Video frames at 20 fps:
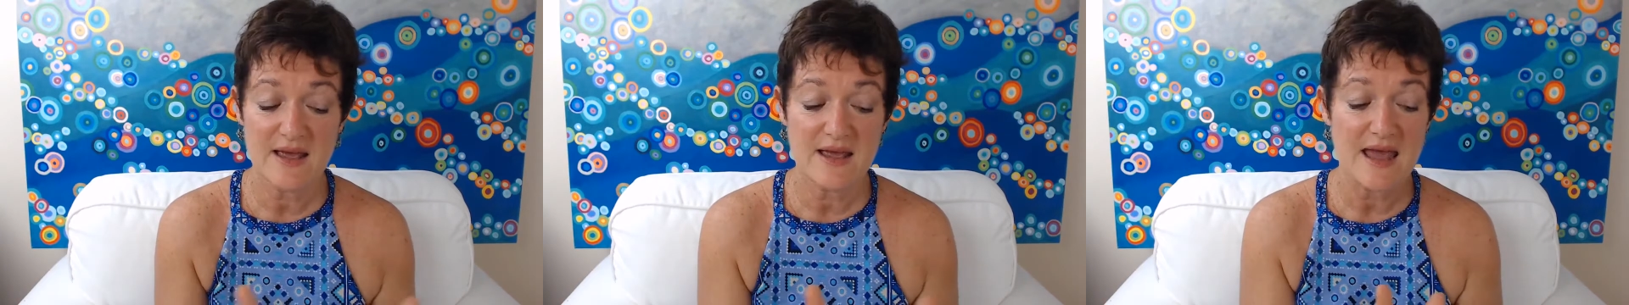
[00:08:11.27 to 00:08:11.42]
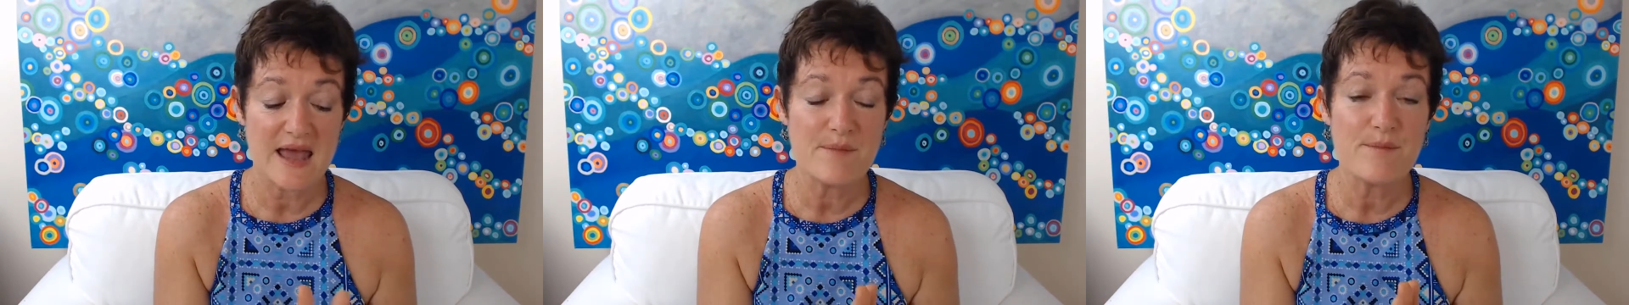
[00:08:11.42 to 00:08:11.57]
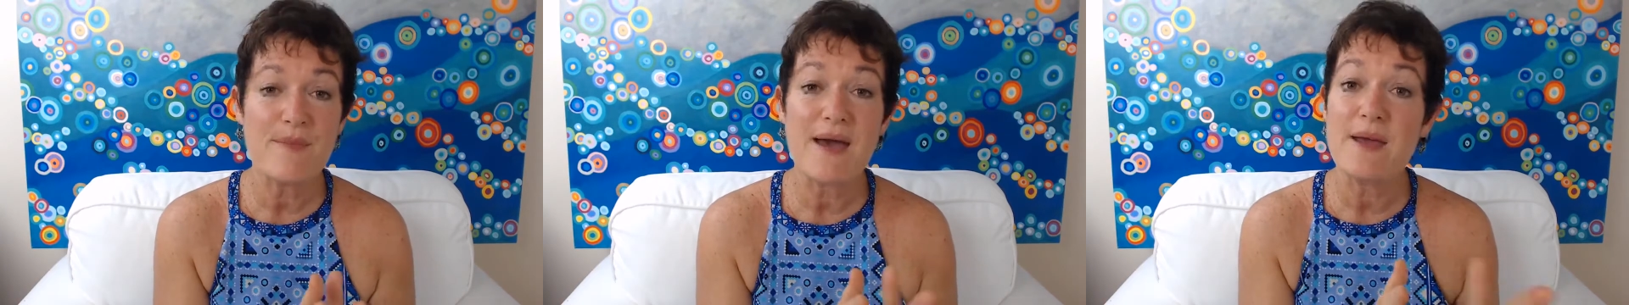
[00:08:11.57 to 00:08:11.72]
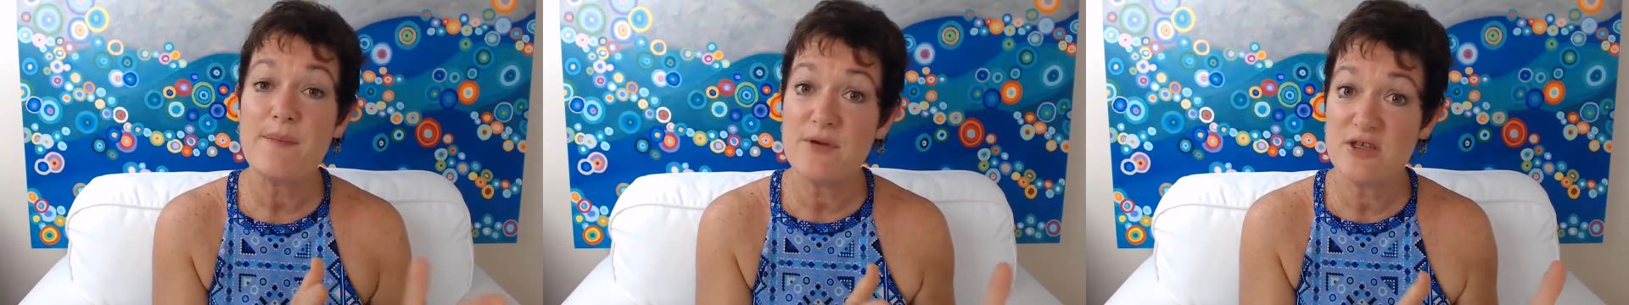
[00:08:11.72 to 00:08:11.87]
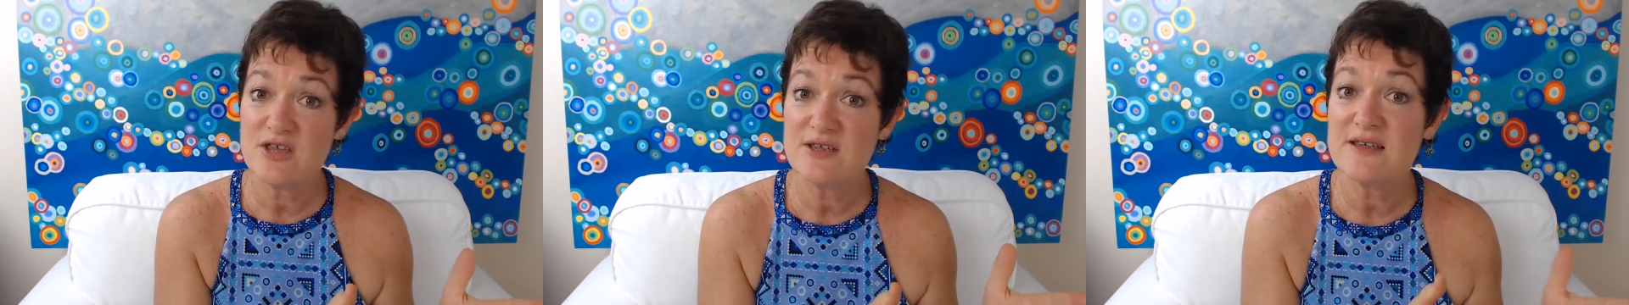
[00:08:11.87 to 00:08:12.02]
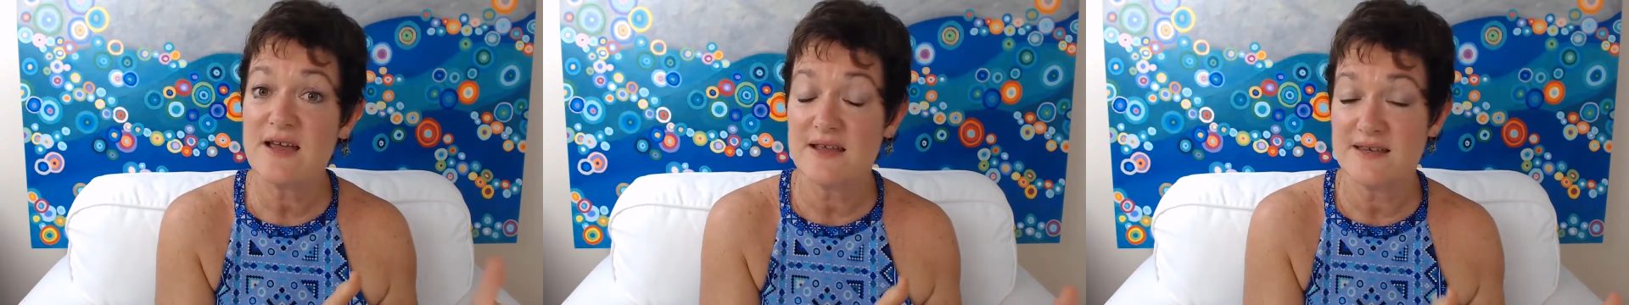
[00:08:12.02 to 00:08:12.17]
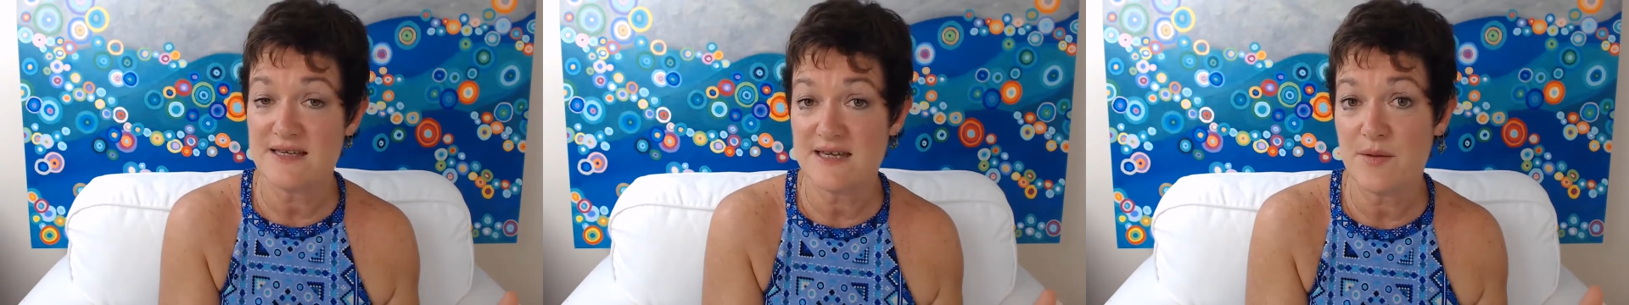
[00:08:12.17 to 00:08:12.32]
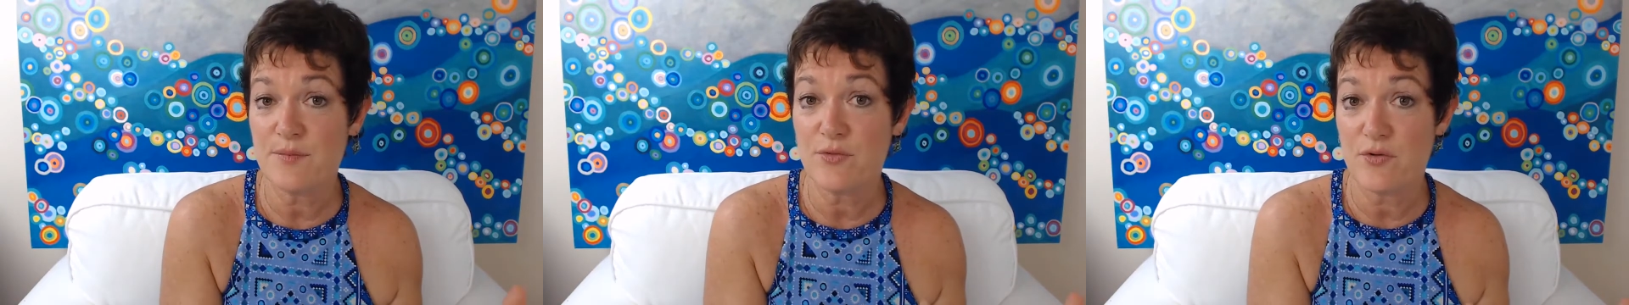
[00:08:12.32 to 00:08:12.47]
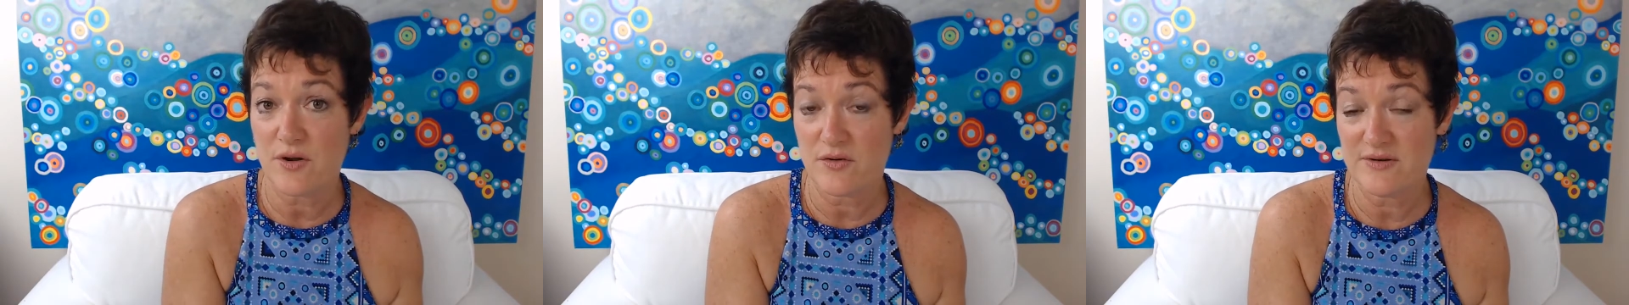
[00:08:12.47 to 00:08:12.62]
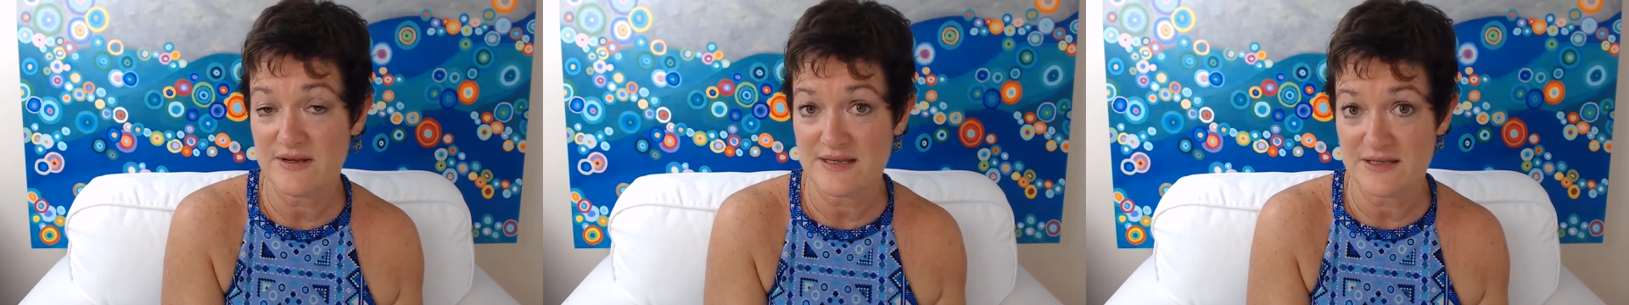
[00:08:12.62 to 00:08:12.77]
It may be a
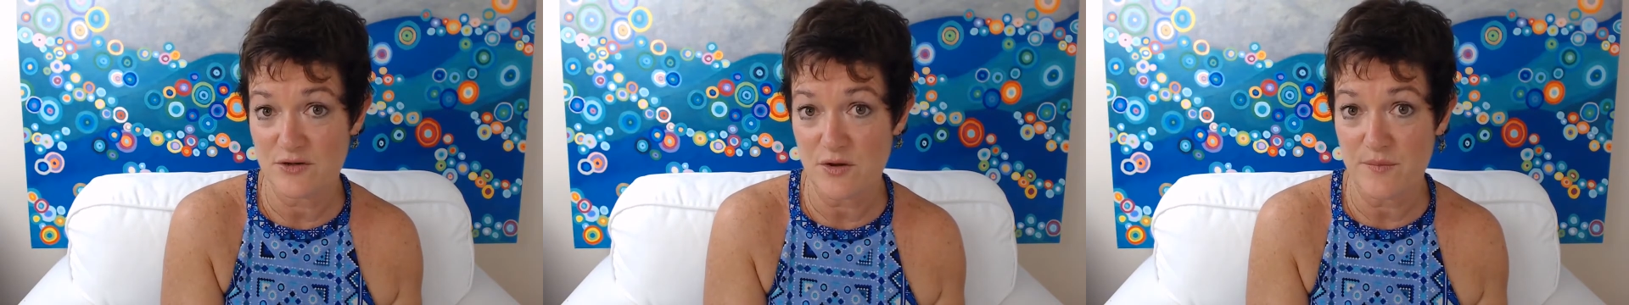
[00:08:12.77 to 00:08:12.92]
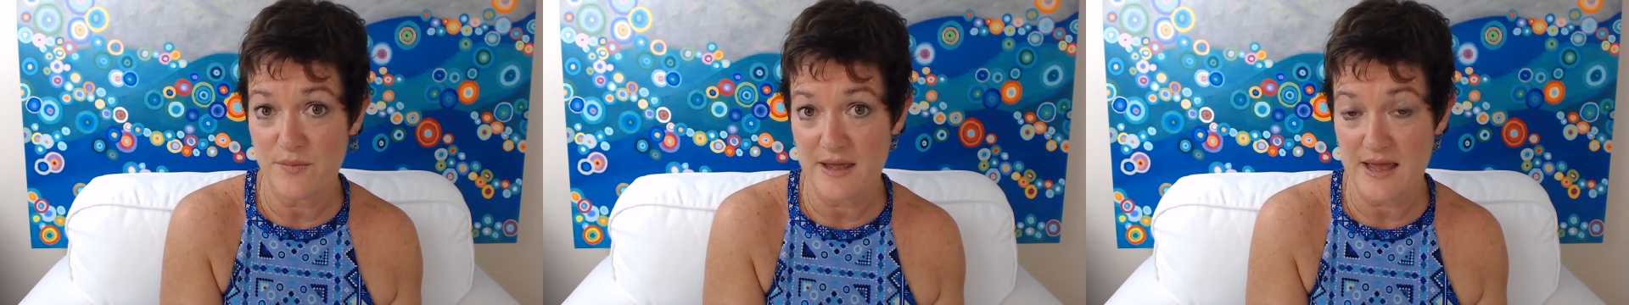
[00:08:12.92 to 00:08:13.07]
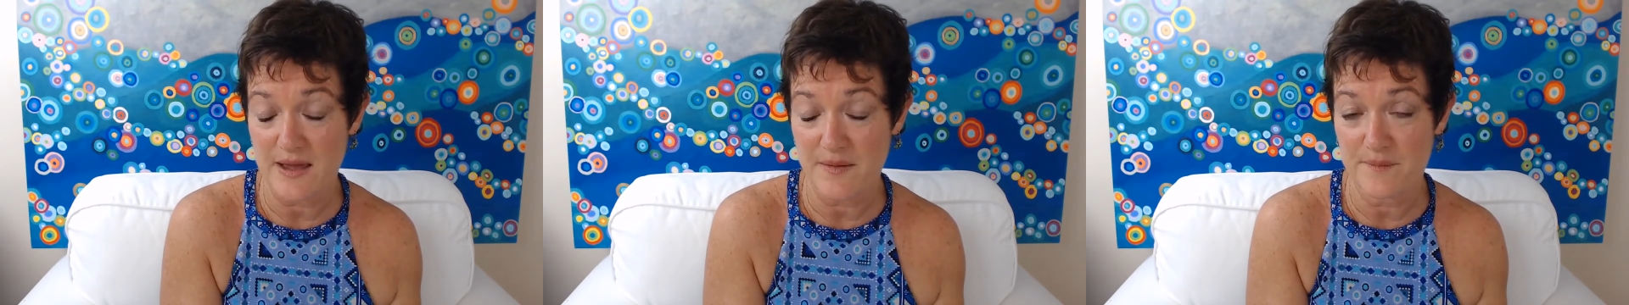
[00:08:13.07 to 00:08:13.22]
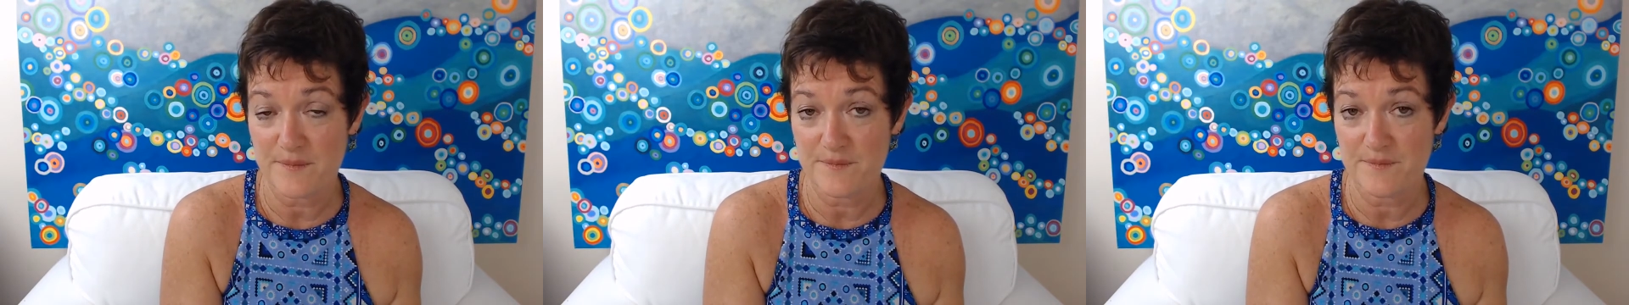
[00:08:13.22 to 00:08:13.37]
temporary stopgap.